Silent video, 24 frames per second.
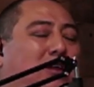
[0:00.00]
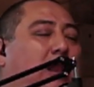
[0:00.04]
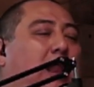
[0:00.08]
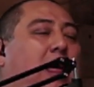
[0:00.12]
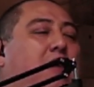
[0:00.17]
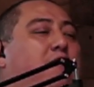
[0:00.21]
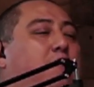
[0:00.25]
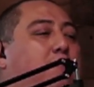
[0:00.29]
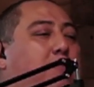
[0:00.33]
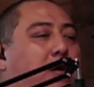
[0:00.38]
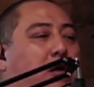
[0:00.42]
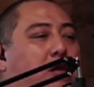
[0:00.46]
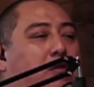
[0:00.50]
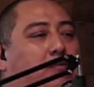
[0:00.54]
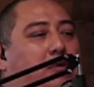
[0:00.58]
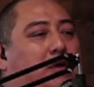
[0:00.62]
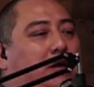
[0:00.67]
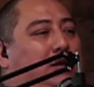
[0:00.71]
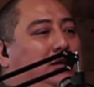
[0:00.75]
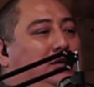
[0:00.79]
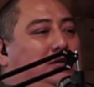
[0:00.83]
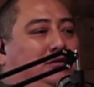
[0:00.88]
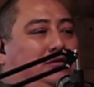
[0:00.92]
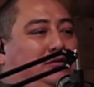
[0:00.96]
to laugh about it
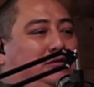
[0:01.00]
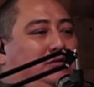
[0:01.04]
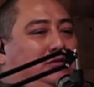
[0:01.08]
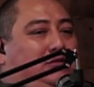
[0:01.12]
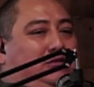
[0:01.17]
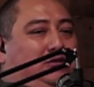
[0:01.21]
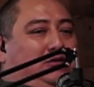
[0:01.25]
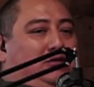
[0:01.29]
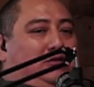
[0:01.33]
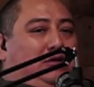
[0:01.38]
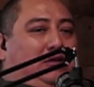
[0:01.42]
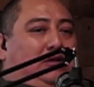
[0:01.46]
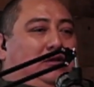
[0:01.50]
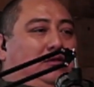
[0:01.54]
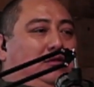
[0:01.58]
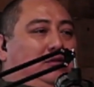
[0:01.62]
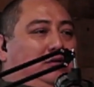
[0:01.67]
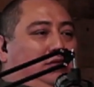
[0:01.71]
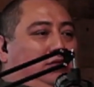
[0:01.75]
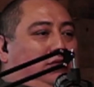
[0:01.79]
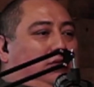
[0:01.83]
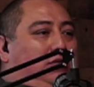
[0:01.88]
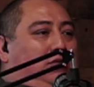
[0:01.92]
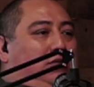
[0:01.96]
because someone
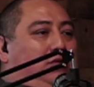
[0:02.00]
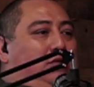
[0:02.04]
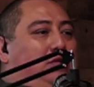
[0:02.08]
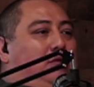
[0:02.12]
uh,